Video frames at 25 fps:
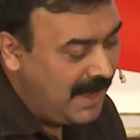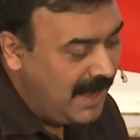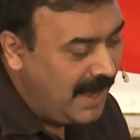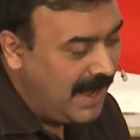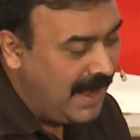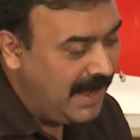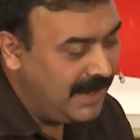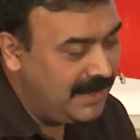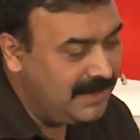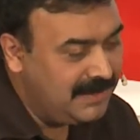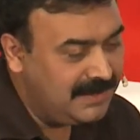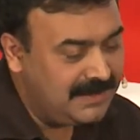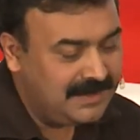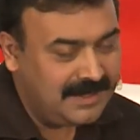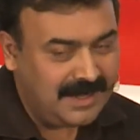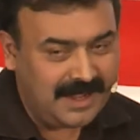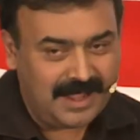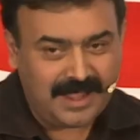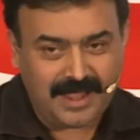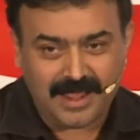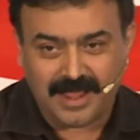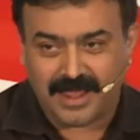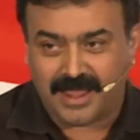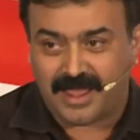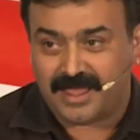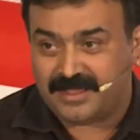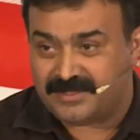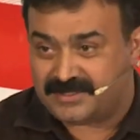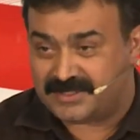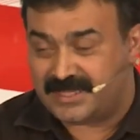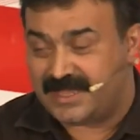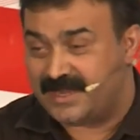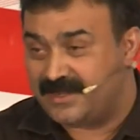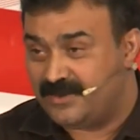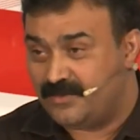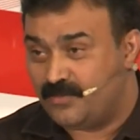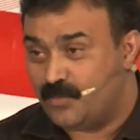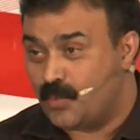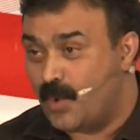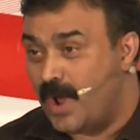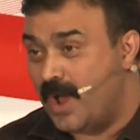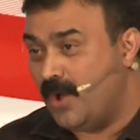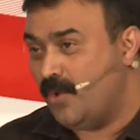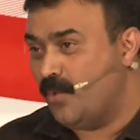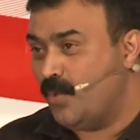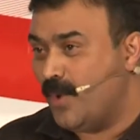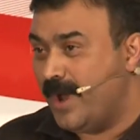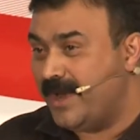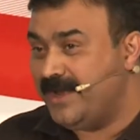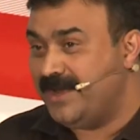And I said,
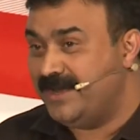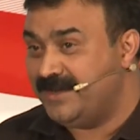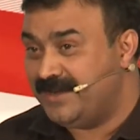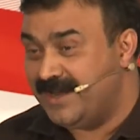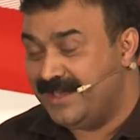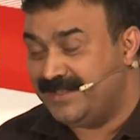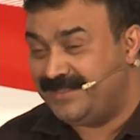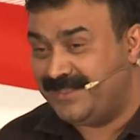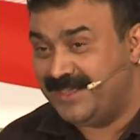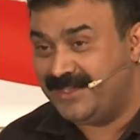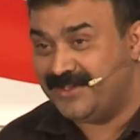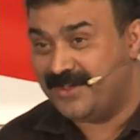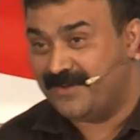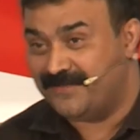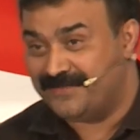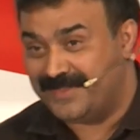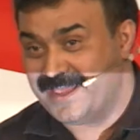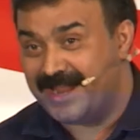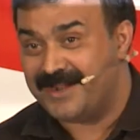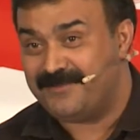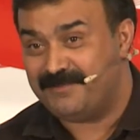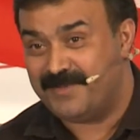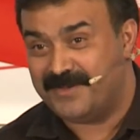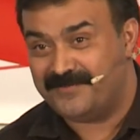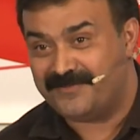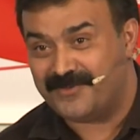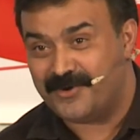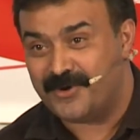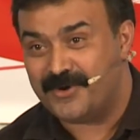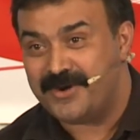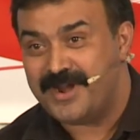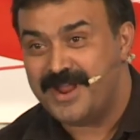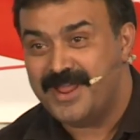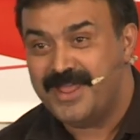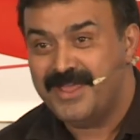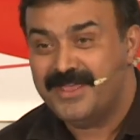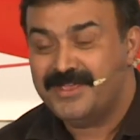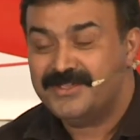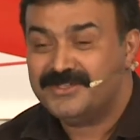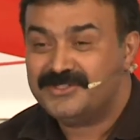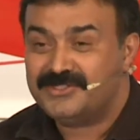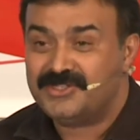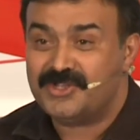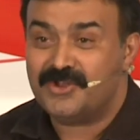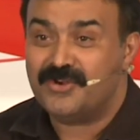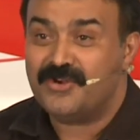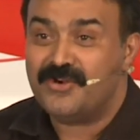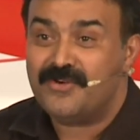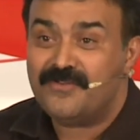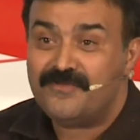wow, why didn't I think of that before?
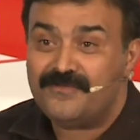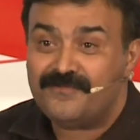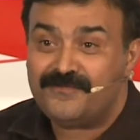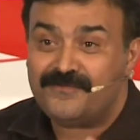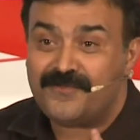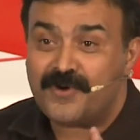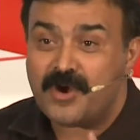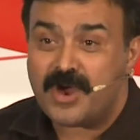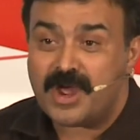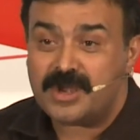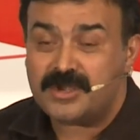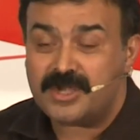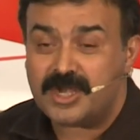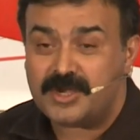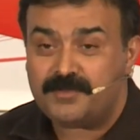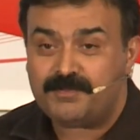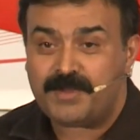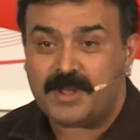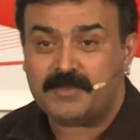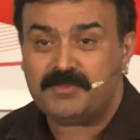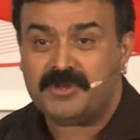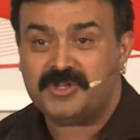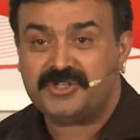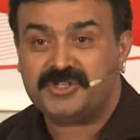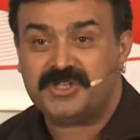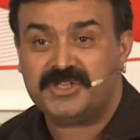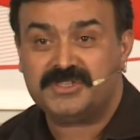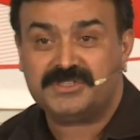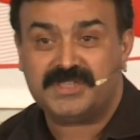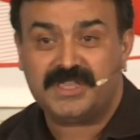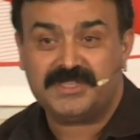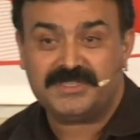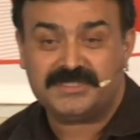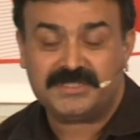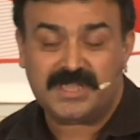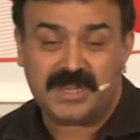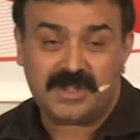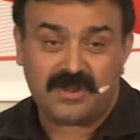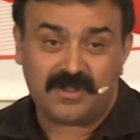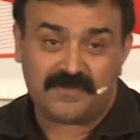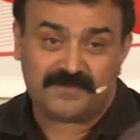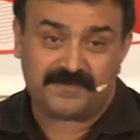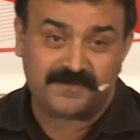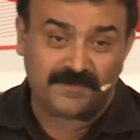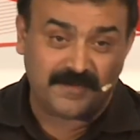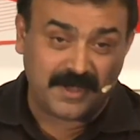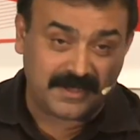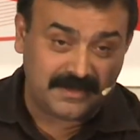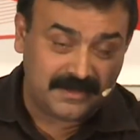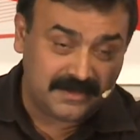So 400 publishers, I sent
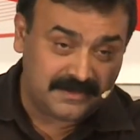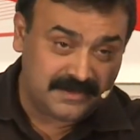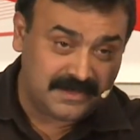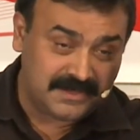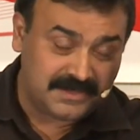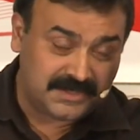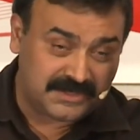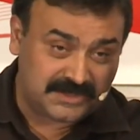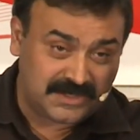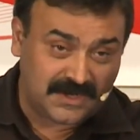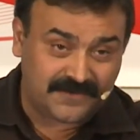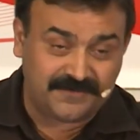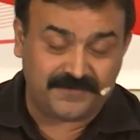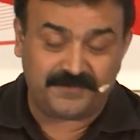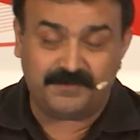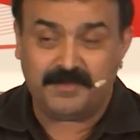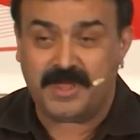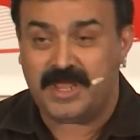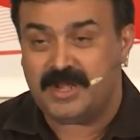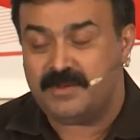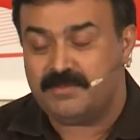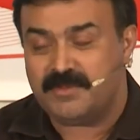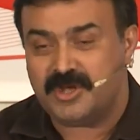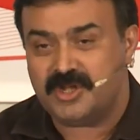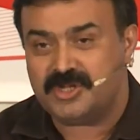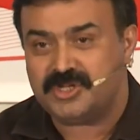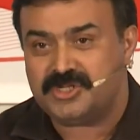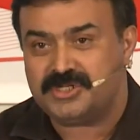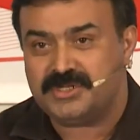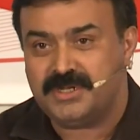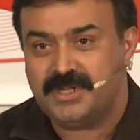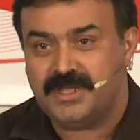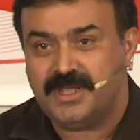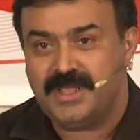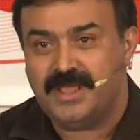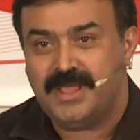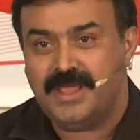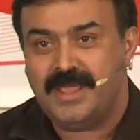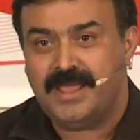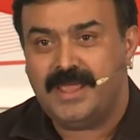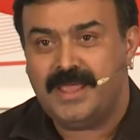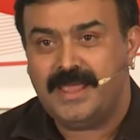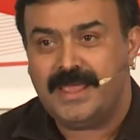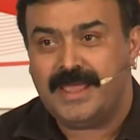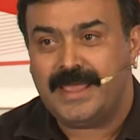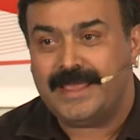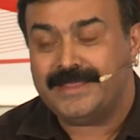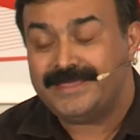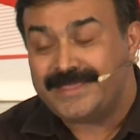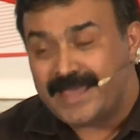off the stuff mail merged.
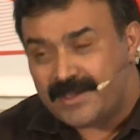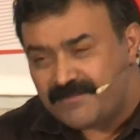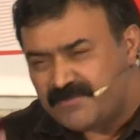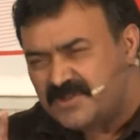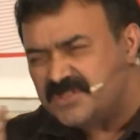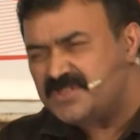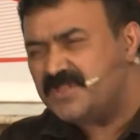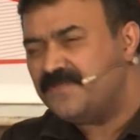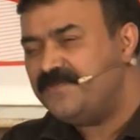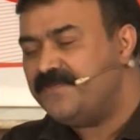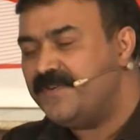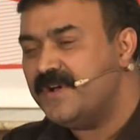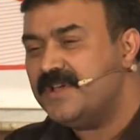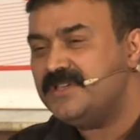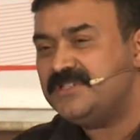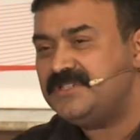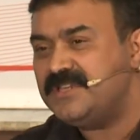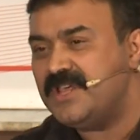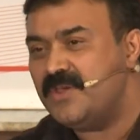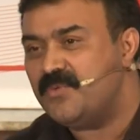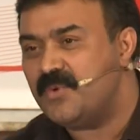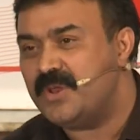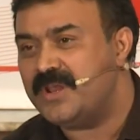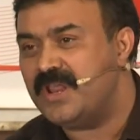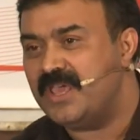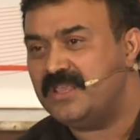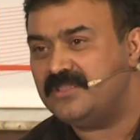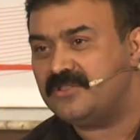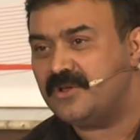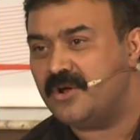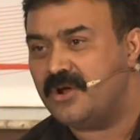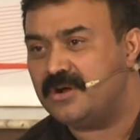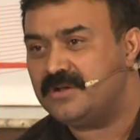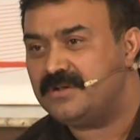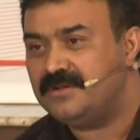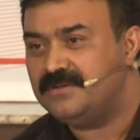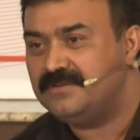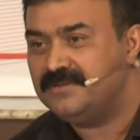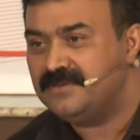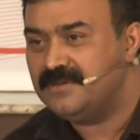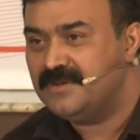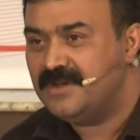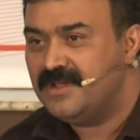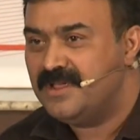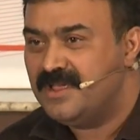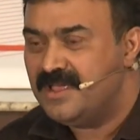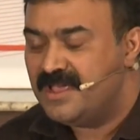And that was the first day when I thought